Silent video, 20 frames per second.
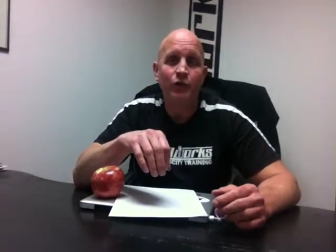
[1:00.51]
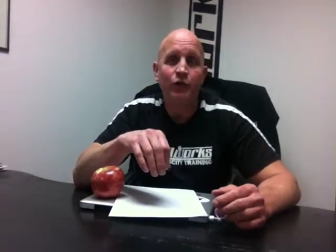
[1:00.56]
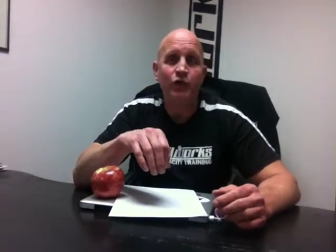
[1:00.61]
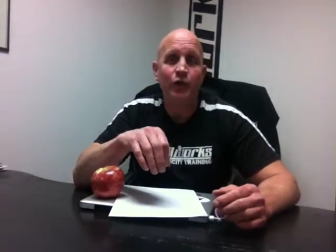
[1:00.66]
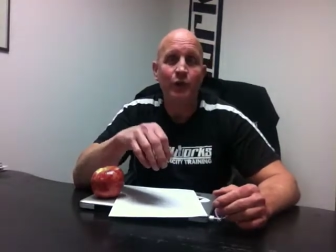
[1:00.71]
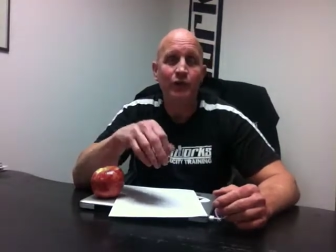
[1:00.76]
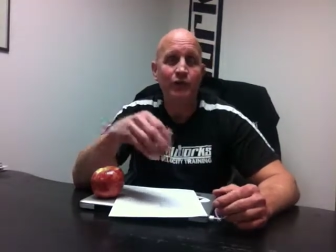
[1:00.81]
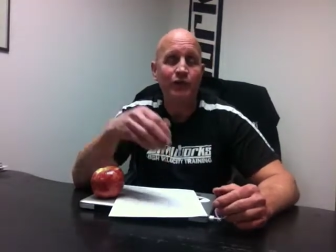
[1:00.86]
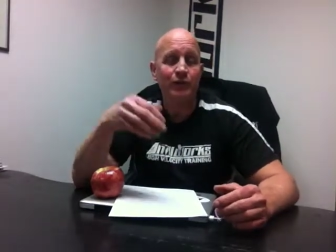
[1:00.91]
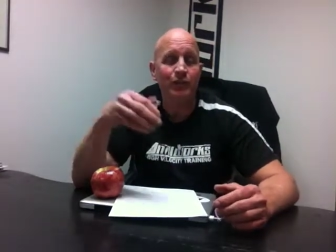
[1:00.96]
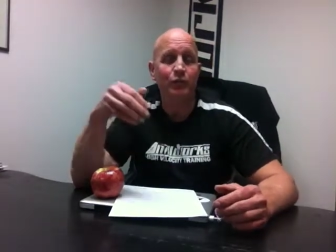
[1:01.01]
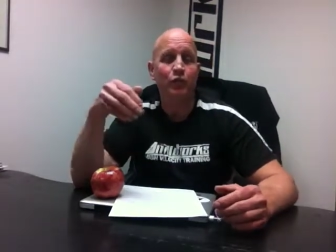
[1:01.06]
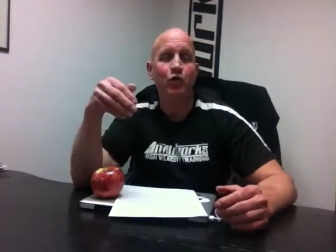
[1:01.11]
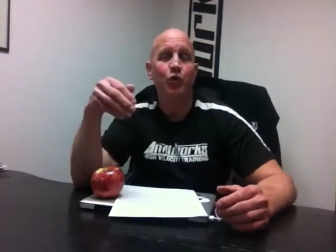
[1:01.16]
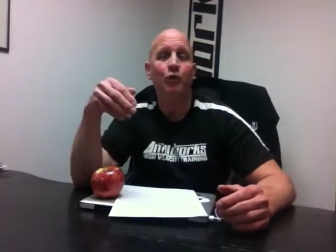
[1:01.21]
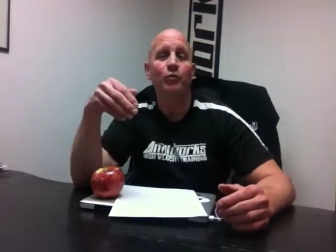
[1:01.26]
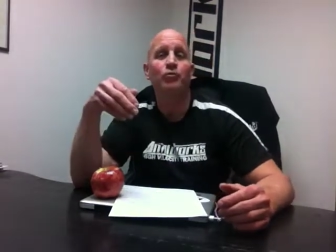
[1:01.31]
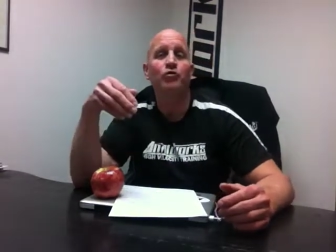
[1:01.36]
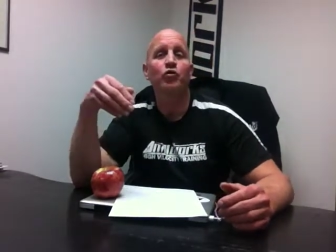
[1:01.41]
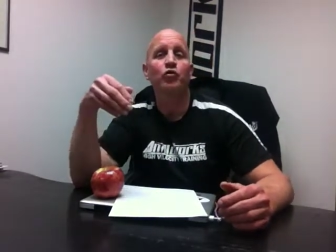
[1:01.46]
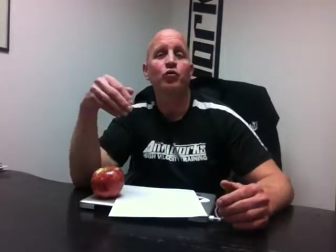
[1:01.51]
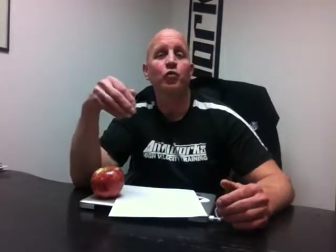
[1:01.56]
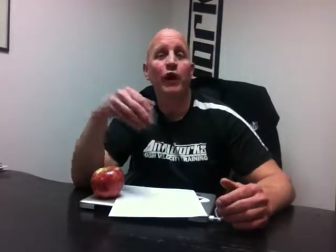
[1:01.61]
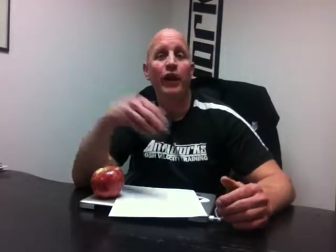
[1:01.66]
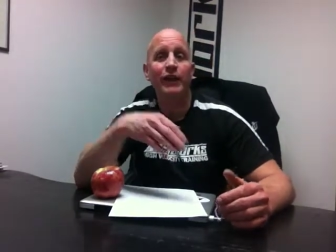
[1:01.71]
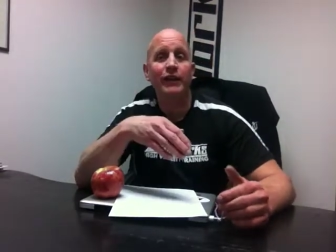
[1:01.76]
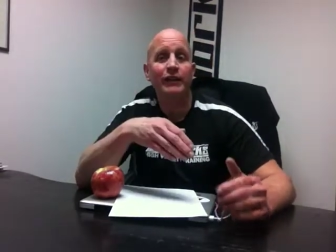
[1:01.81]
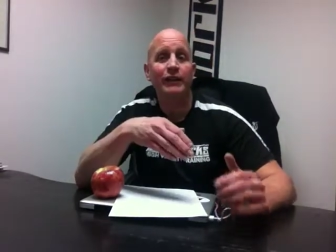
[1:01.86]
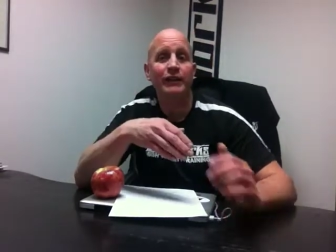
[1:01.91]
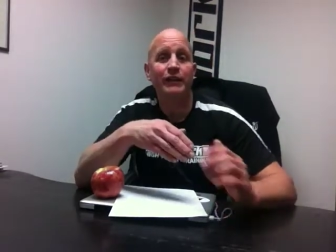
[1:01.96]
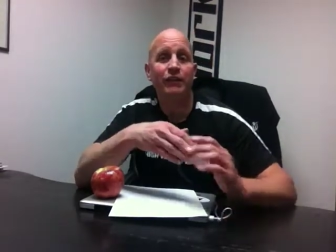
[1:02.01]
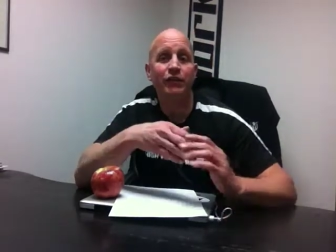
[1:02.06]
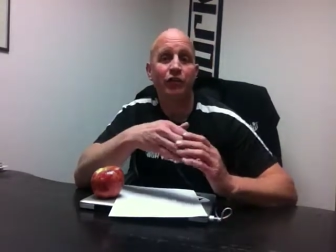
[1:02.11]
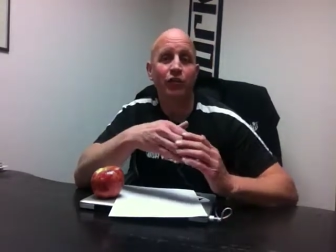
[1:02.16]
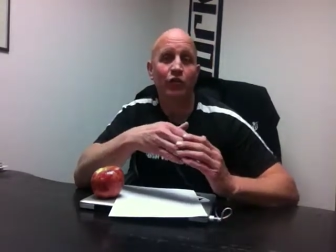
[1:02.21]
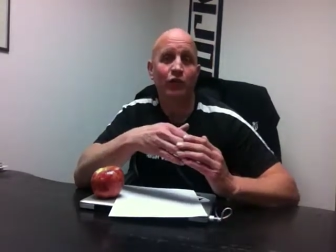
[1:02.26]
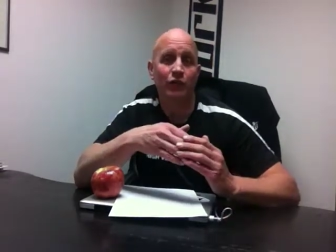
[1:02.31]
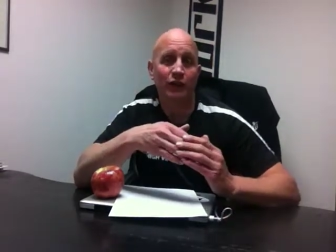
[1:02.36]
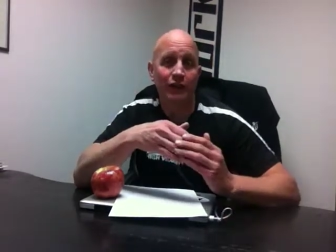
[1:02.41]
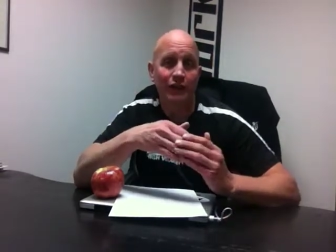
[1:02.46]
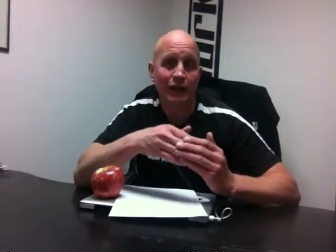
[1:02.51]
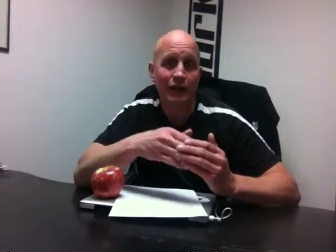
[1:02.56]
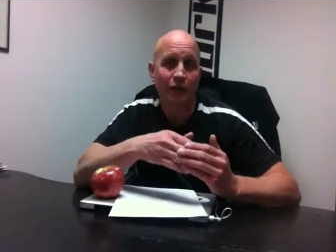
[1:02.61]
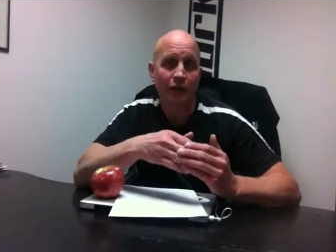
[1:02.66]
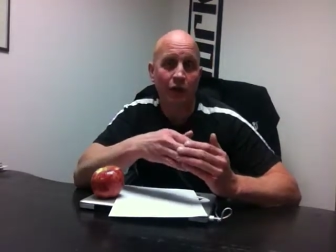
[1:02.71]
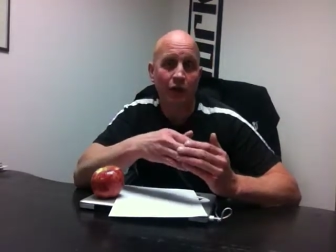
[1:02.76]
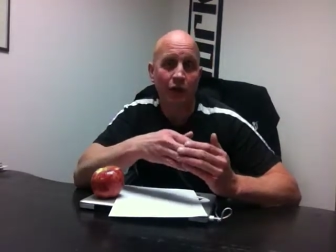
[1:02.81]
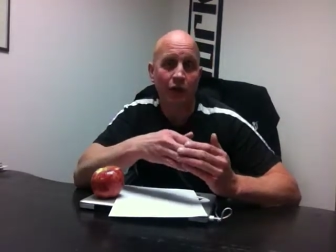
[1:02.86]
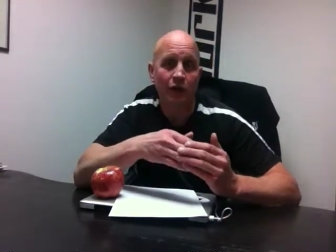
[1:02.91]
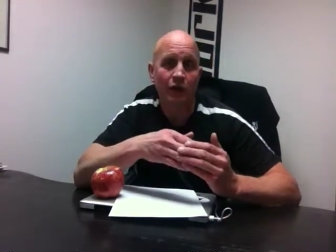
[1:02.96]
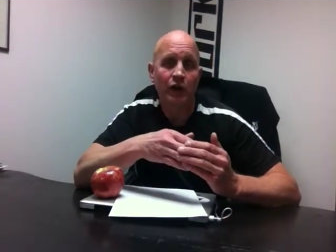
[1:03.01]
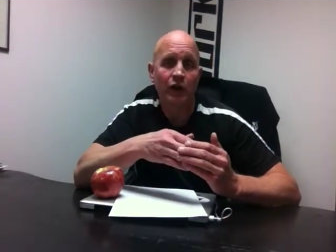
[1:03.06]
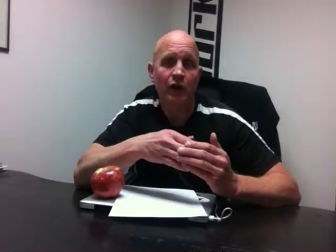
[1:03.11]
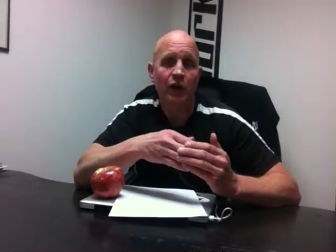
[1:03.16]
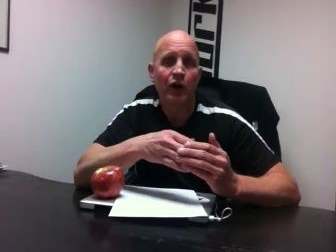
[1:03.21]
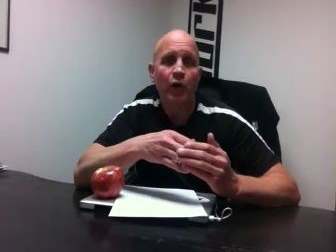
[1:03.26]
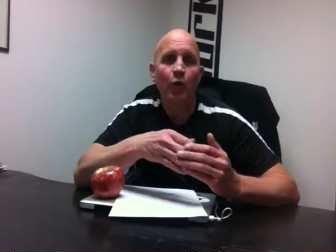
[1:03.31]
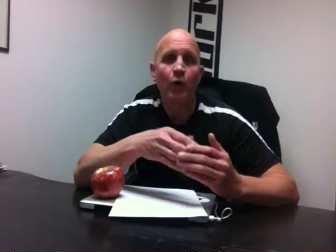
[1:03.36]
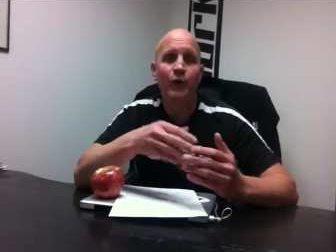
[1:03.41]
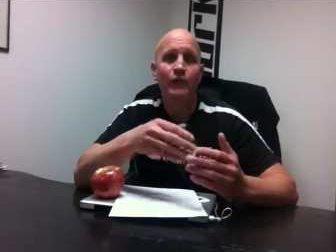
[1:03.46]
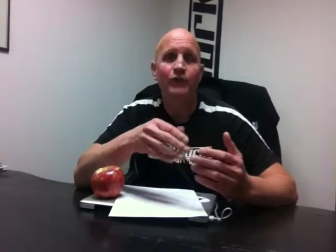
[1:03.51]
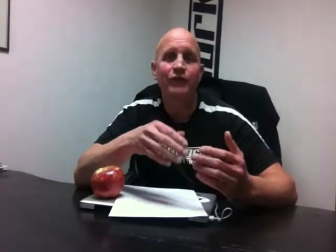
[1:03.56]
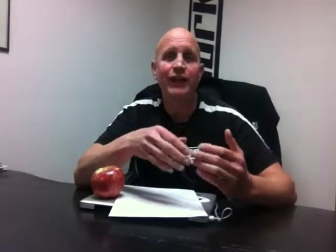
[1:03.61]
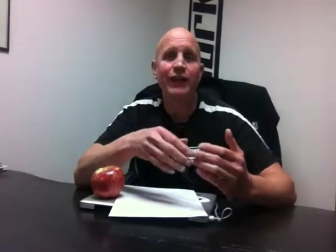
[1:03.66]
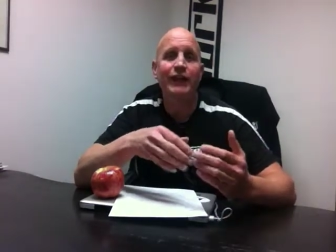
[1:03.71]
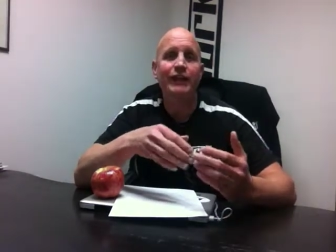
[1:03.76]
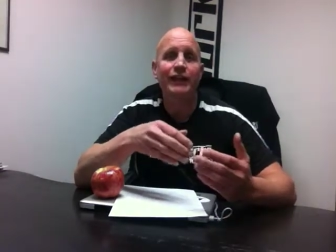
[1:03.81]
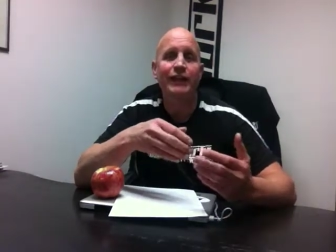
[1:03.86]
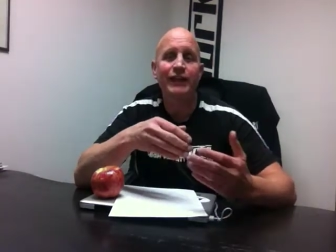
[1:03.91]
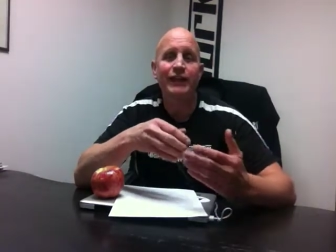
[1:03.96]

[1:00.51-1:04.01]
So it's absorbed directly into your liver, where it's then